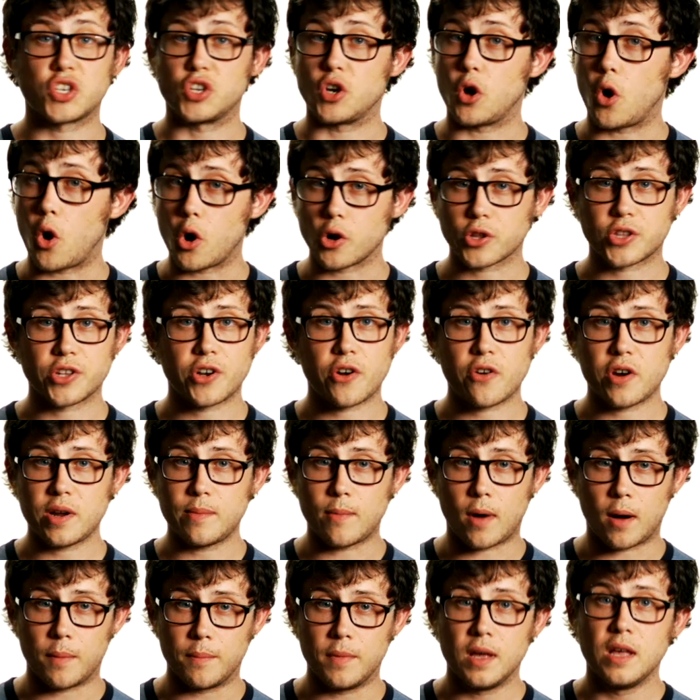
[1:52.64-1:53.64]
an ordinary
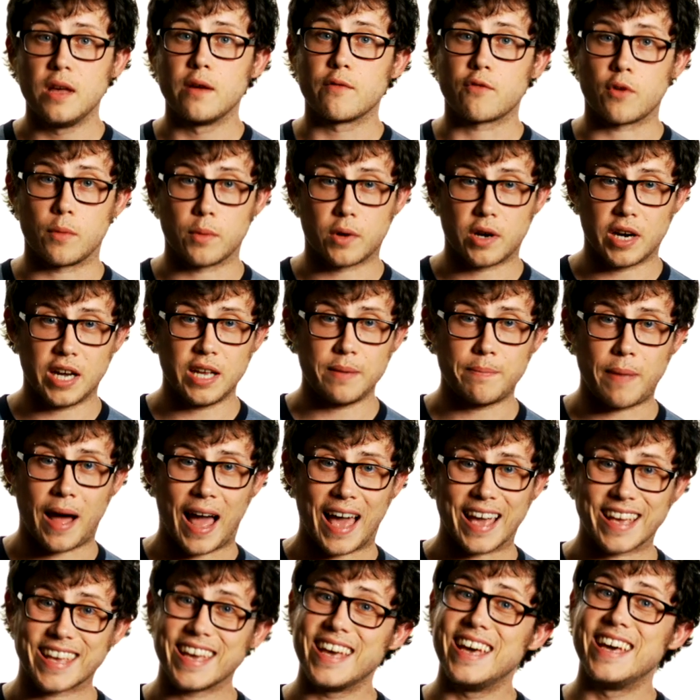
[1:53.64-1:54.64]
mum from
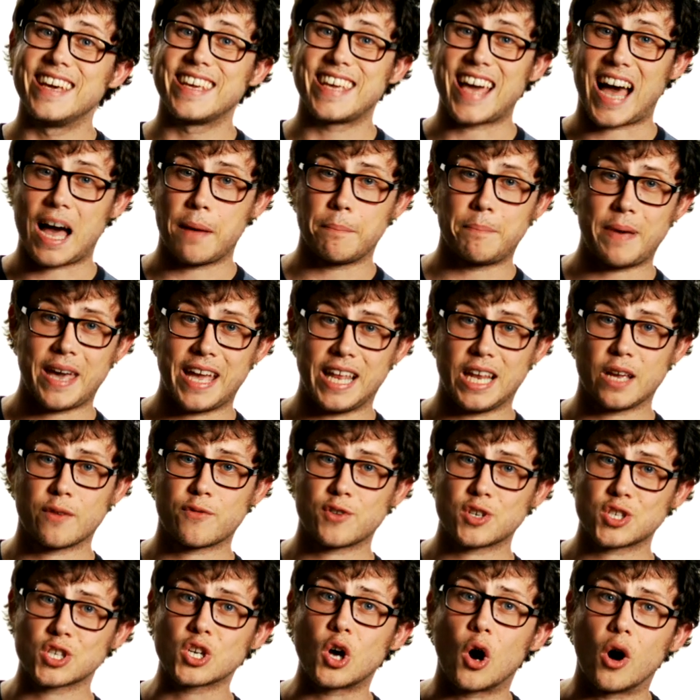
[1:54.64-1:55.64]
Clydebank campaigning
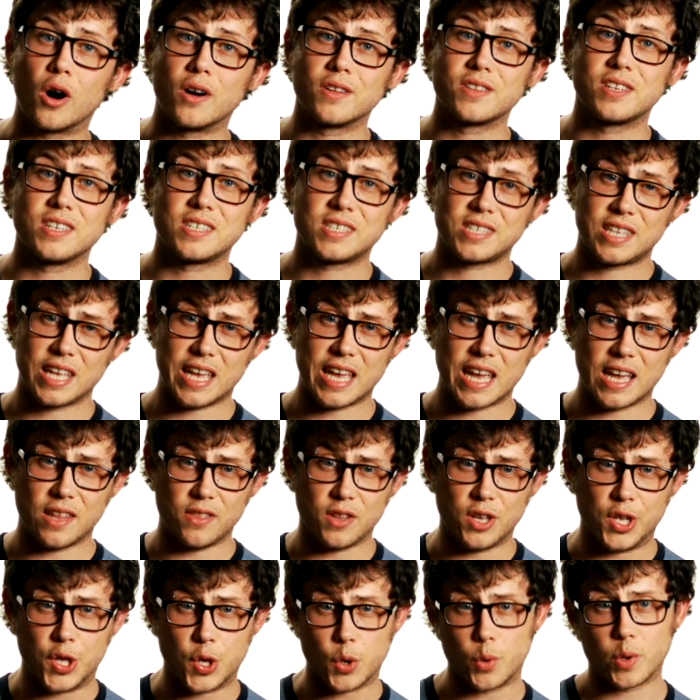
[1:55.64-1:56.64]
for Scotland to stay in
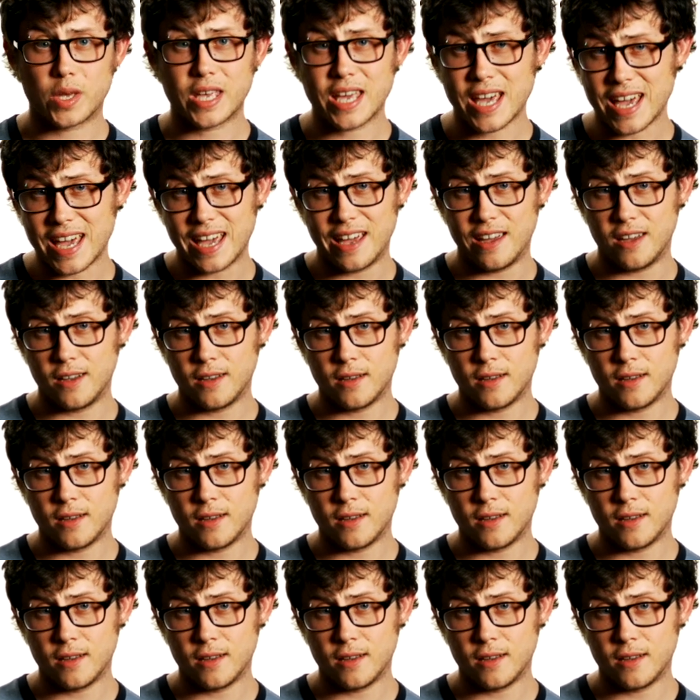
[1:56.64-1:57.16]
the UK.